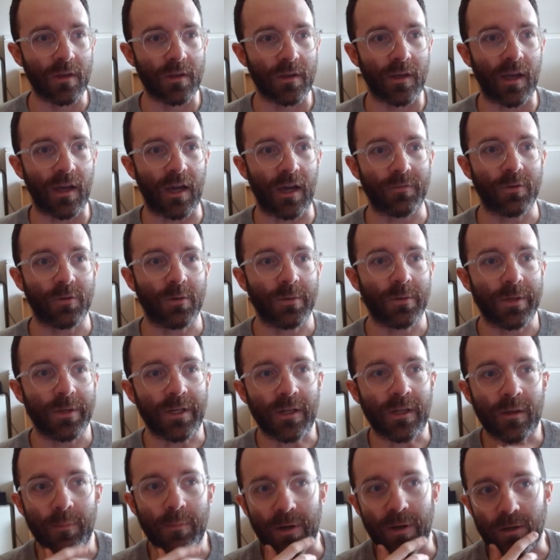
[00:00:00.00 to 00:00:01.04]
After
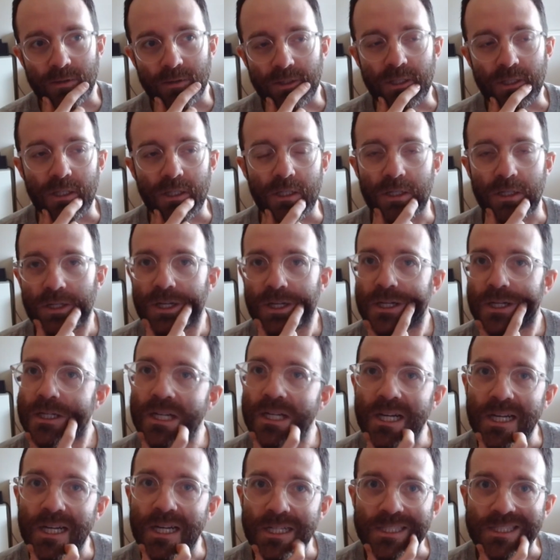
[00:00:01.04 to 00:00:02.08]
reading about the
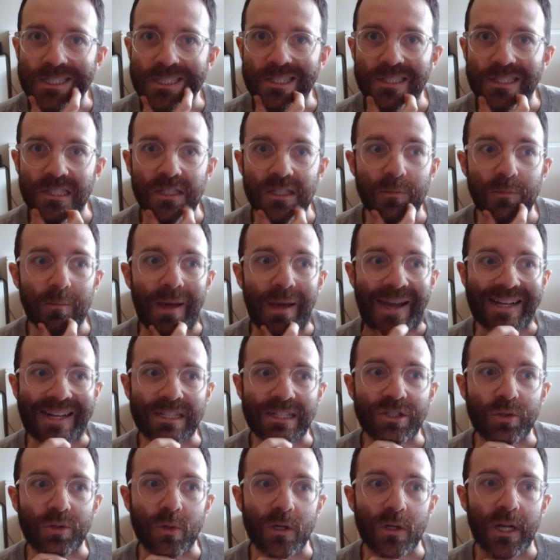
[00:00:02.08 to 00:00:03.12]
XZ
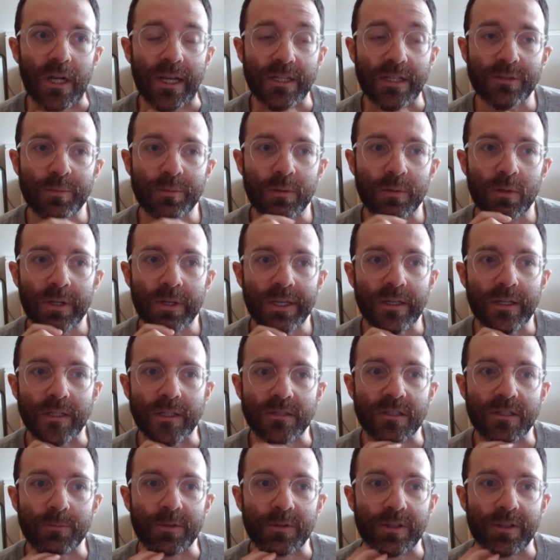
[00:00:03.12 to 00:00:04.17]
backdoor exploit and
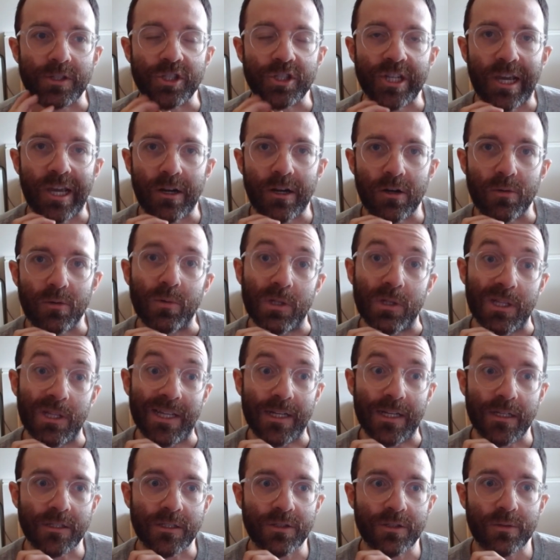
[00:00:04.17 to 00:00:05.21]
some of the chatter
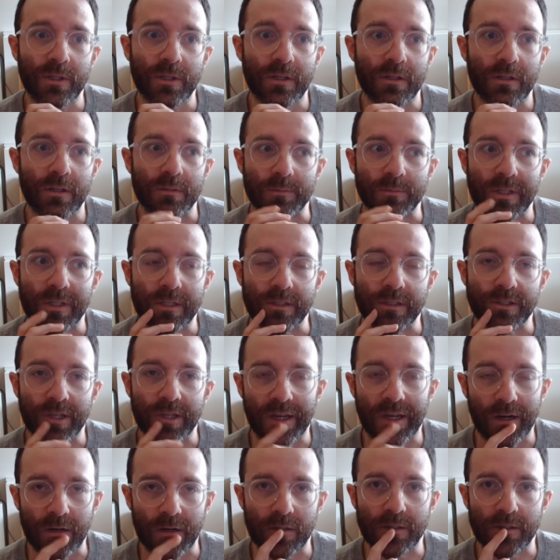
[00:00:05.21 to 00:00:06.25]
relating to it, I'm not
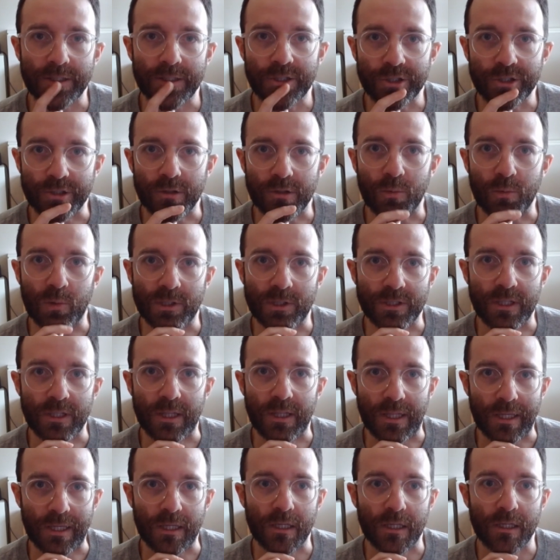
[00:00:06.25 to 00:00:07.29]
entirely sure what to
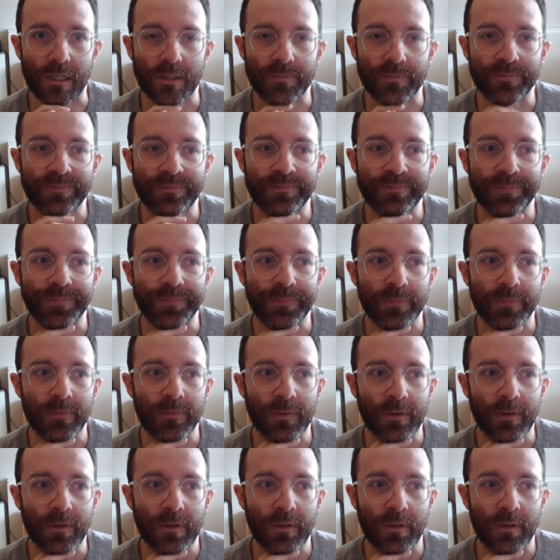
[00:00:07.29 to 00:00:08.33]
think.
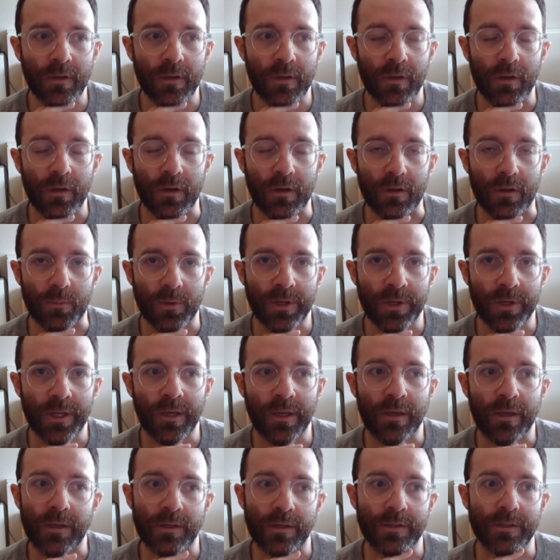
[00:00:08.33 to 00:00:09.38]
On one
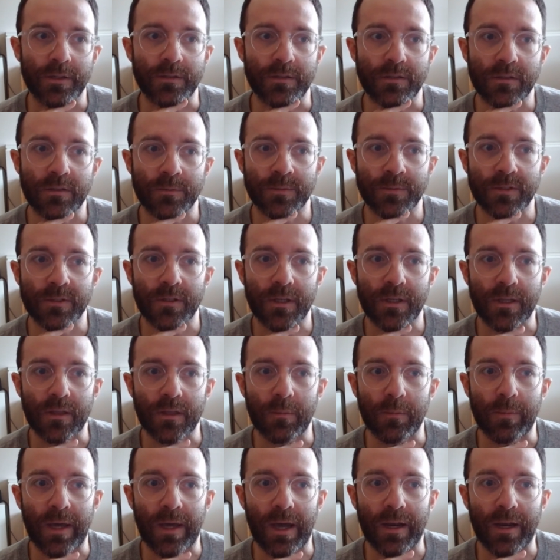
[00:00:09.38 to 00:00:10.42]
hand, it seems like
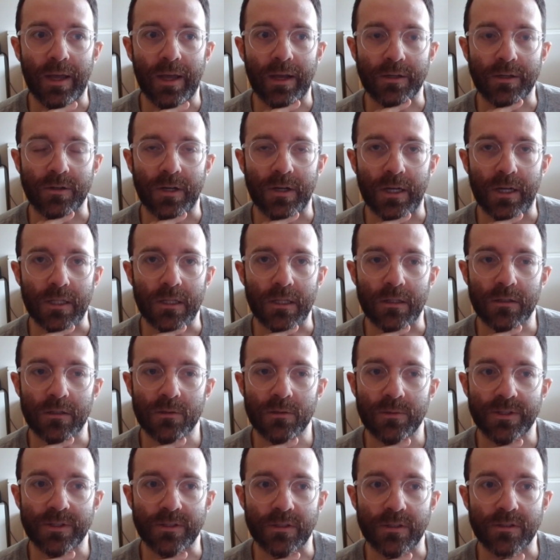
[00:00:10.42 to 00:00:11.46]
the bad actor had little
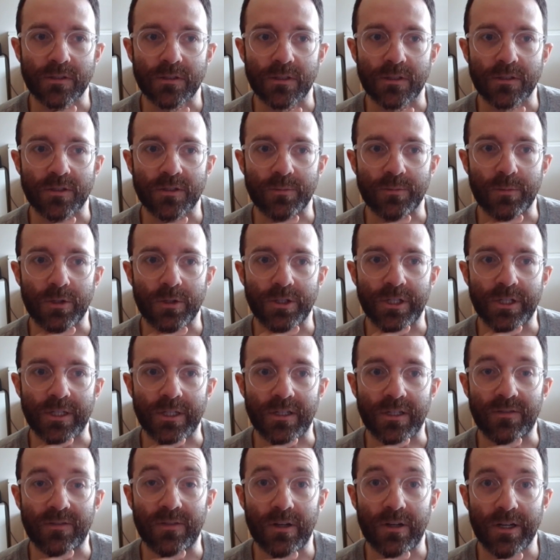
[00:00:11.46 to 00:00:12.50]
resistance merging
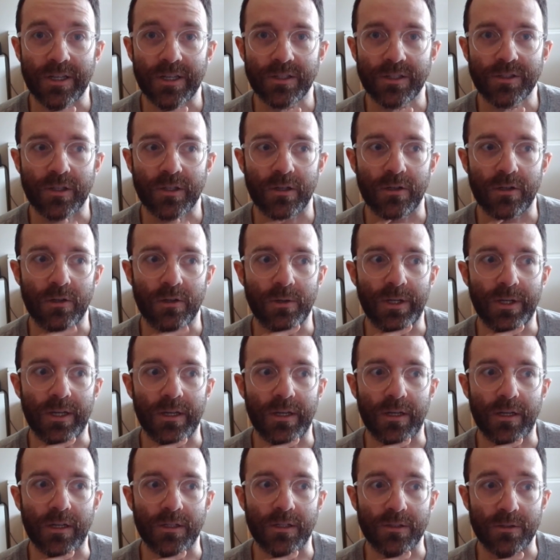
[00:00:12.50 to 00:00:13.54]
nefarious code
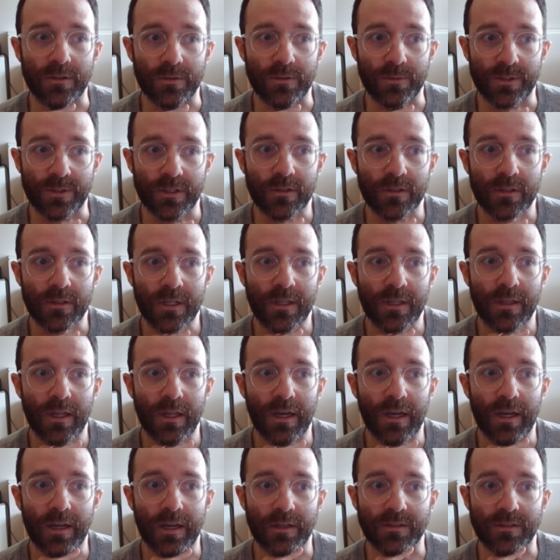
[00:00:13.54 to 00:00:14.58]
and a utility
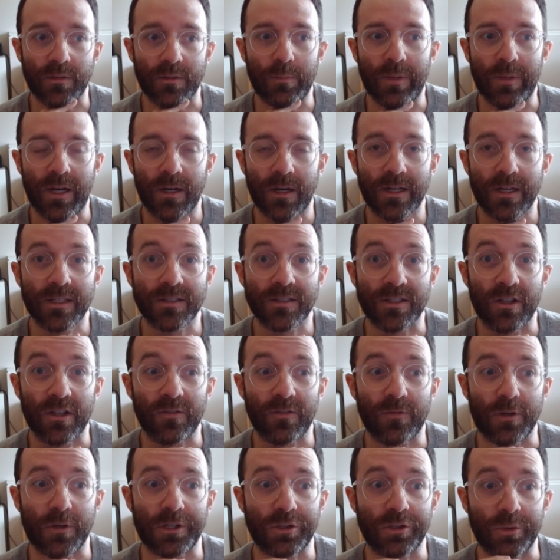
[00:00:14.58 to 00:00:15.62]
that has embedded
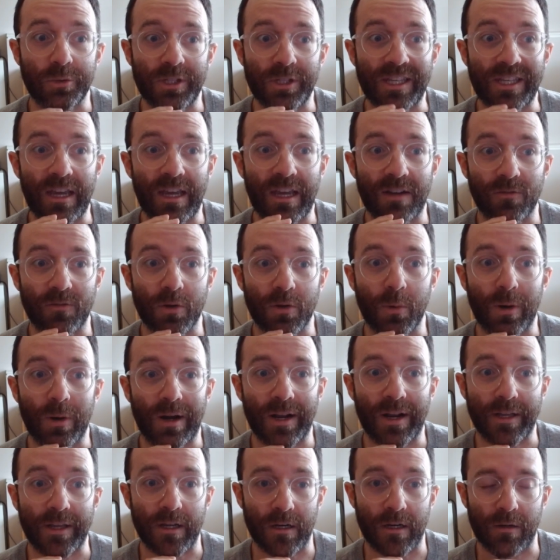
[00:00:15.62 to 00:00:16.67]
itself virtually everywhere
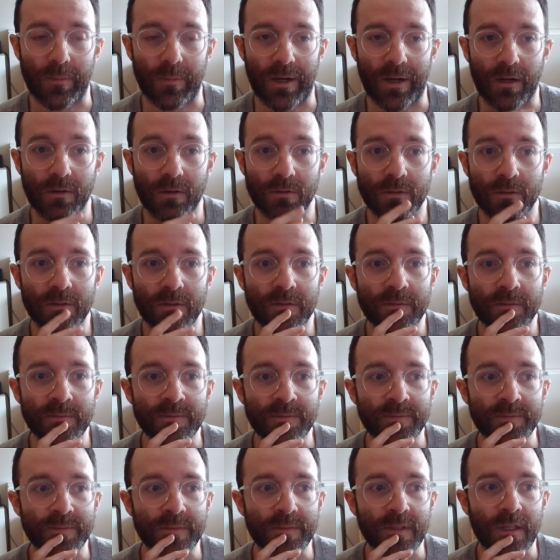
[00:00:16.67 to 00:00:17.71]
I care about.
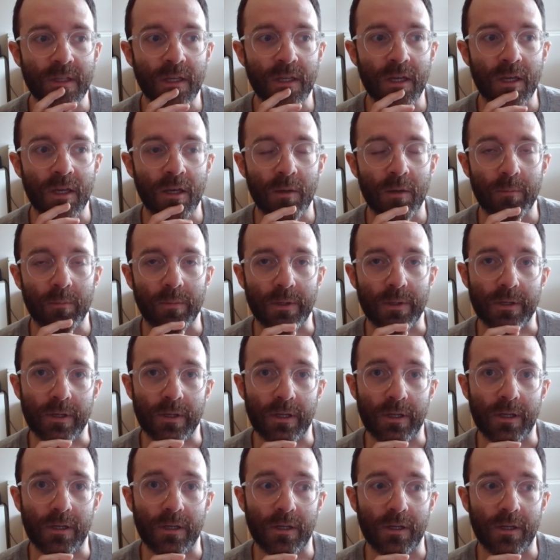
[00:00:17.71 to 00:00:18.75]
But
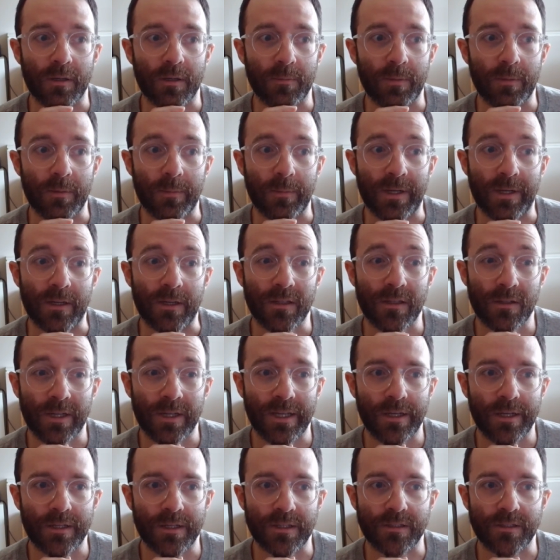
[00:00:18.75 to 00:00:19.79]
my other
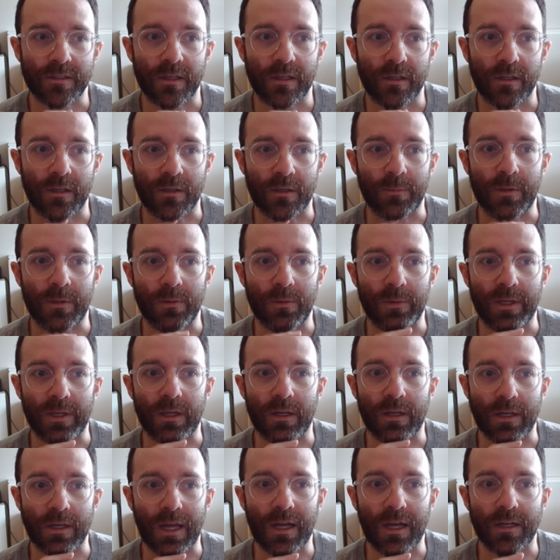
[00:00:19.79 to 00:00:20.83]
hand is telling me we
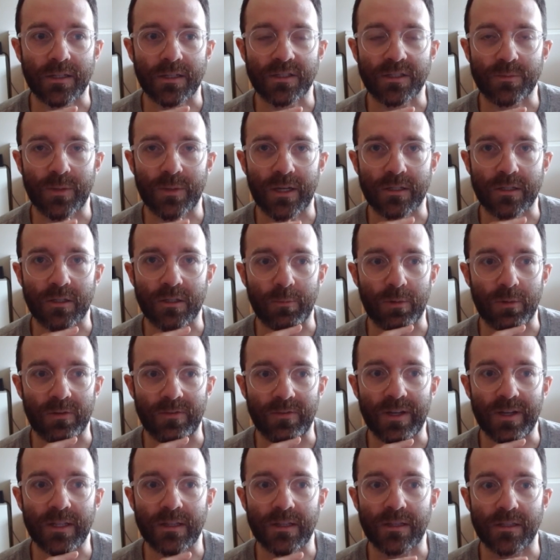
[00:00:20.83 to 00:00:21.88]
cannot expect to
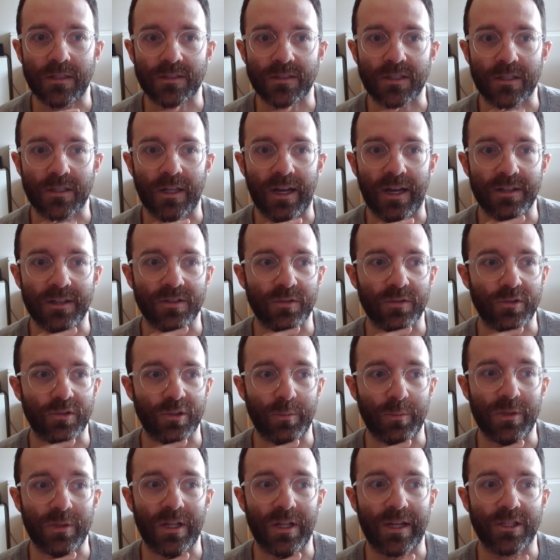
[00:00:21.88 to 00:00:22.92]
prevent this class of
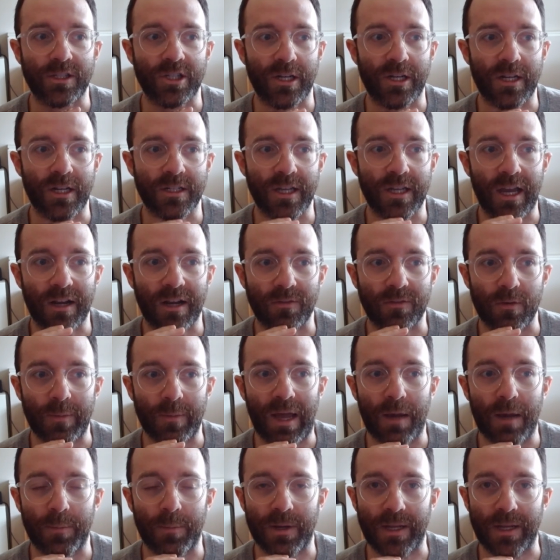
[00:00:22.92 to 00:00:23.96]
supply chain attack from
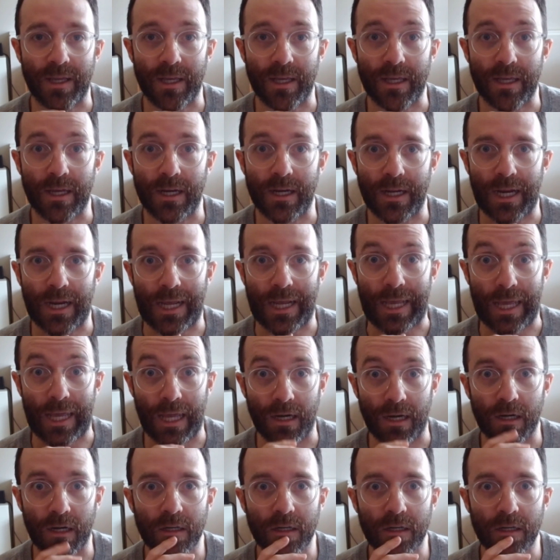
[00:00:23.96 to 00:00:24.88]
happening again and again.